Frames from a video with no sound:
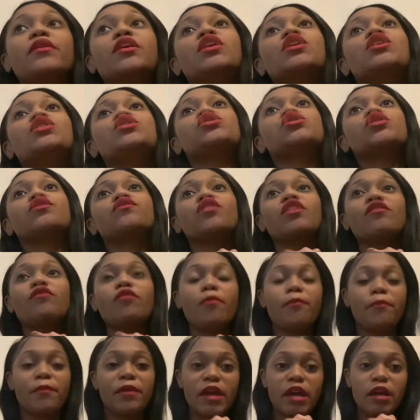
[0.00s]
So if you have
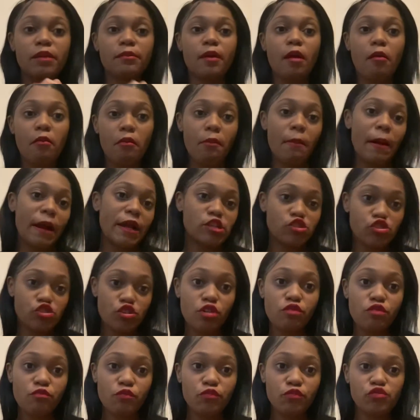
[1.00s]
a big problem like
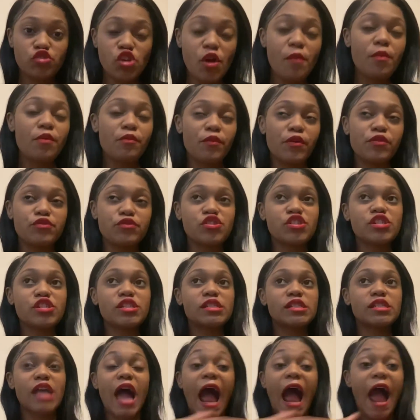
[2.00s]
germ, German
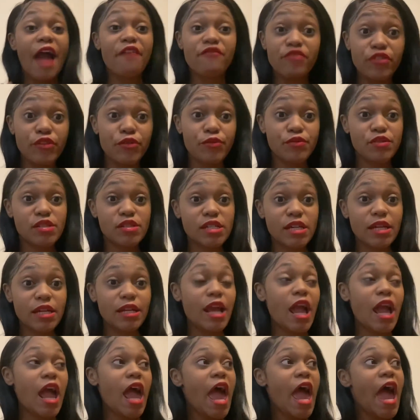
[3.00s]
roaches, I've used it
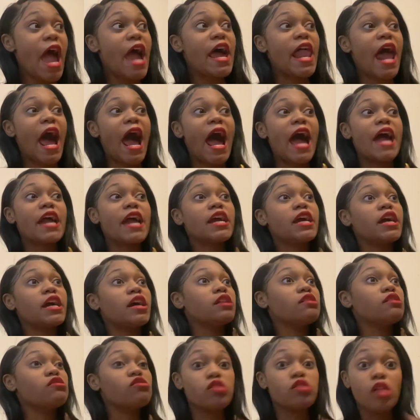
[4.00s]
and I
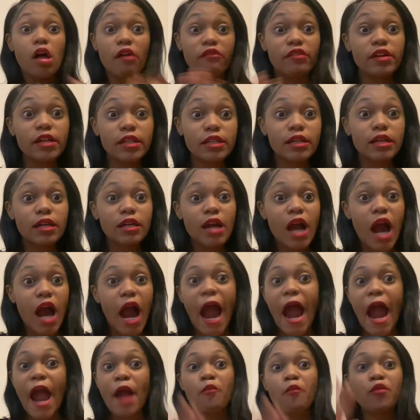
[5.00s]
love it
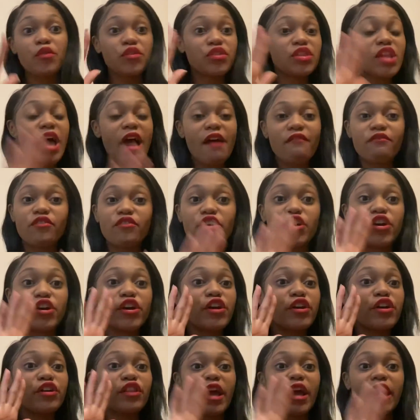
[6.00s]
I will
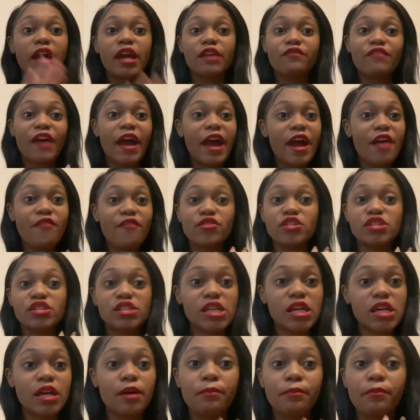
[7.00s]
never, like, if I ever
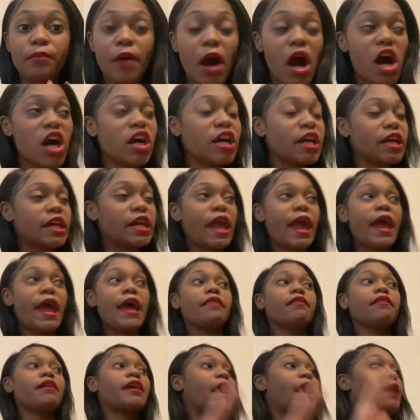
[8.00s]
see a bug
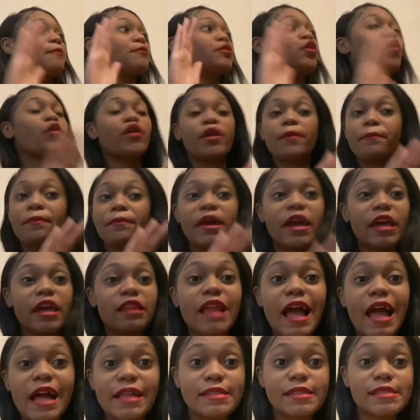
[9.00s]
again, like, I'm going to pick
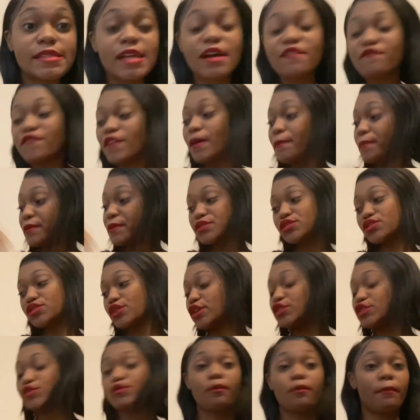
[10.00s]
that stuff up and
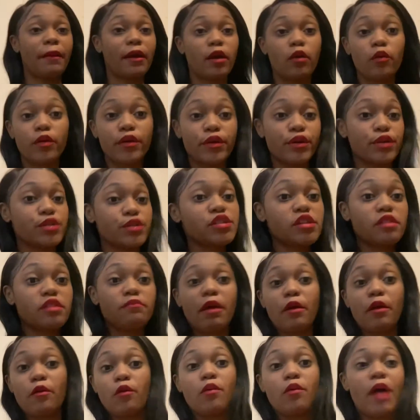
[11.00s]
start doing my corners in
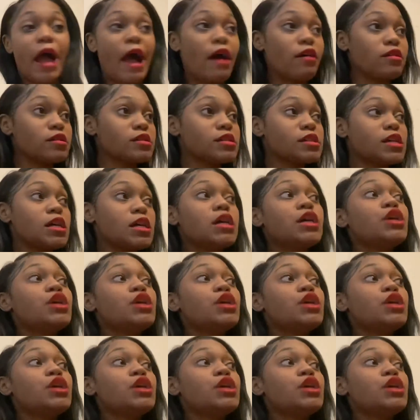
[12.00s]
my house.